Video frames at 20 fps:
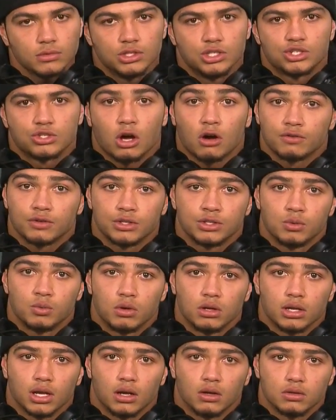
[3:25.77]
Just off-season
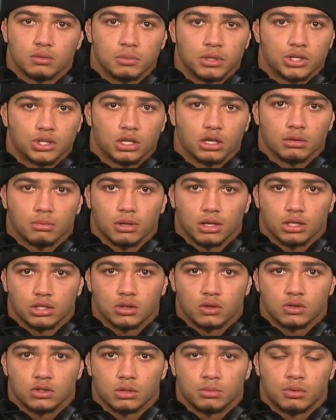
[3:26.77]
workouts. Make sure everybody
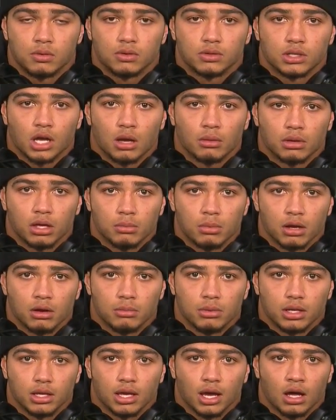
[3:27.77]
shows up on time, keep
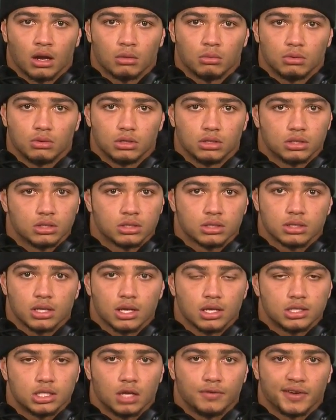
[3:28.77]
everybody accountable, and just
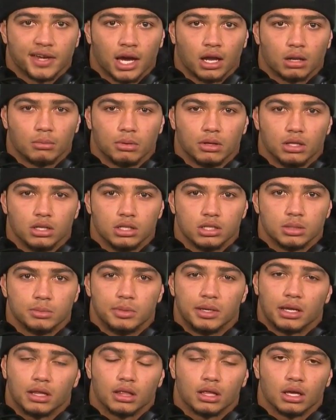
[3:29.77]
self-accountability is a
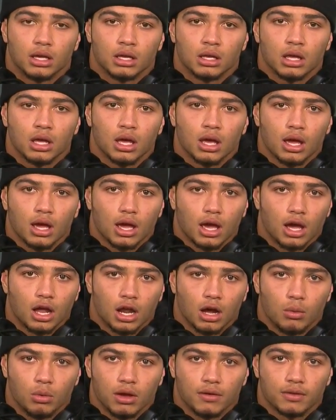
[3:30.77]
big thing,
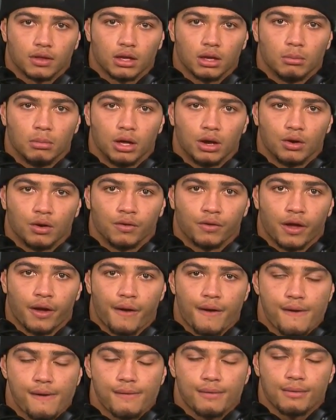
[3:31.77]
and uh, we have to get better on that